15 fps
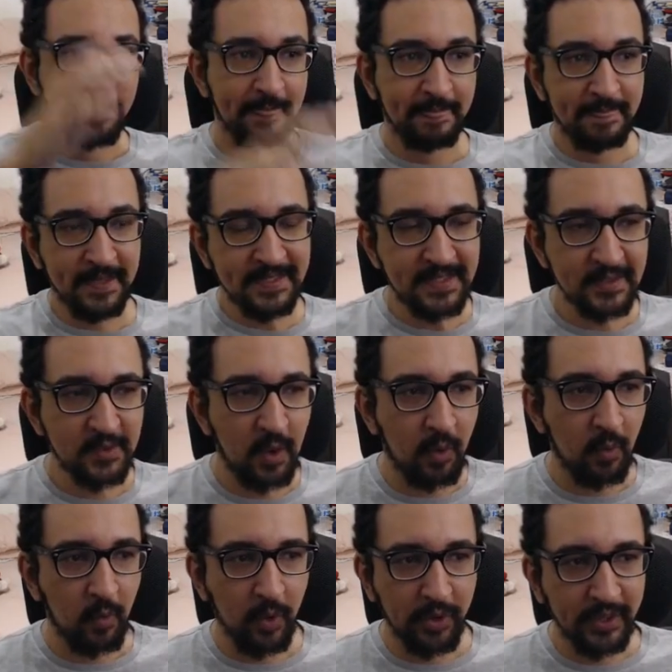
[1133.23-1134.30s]
this is
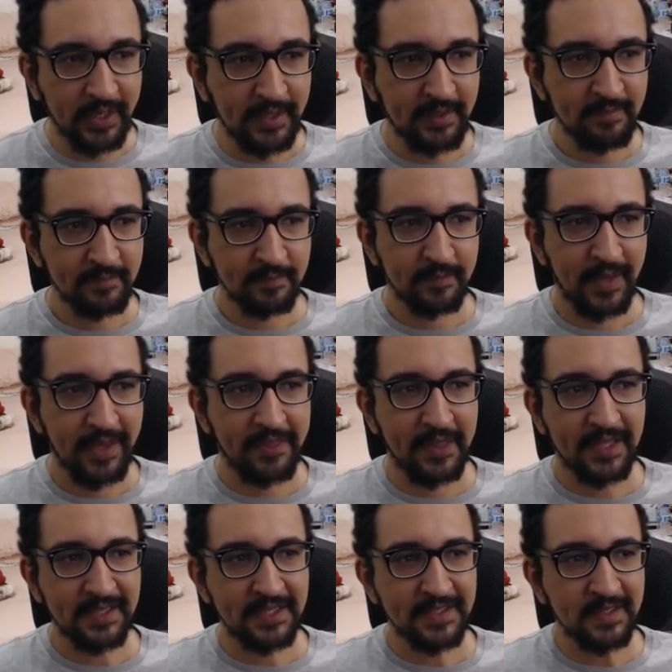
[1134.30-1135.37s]
all working. I
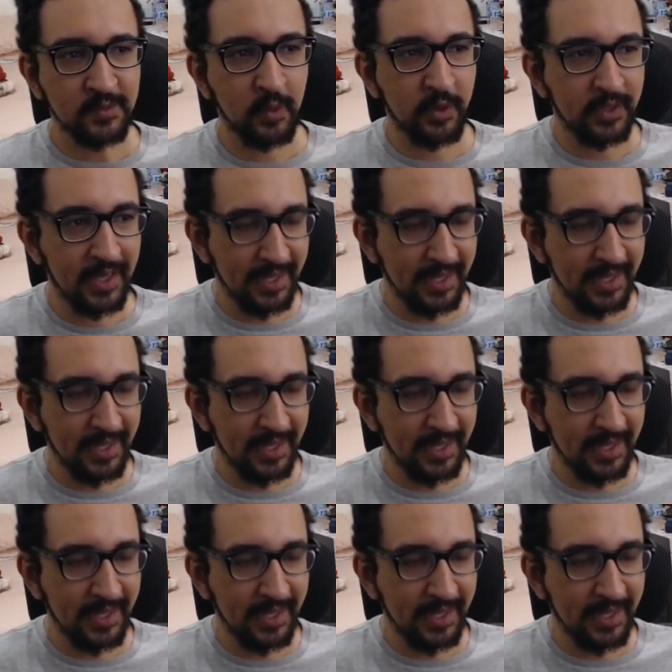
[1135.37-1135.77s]
think this is good.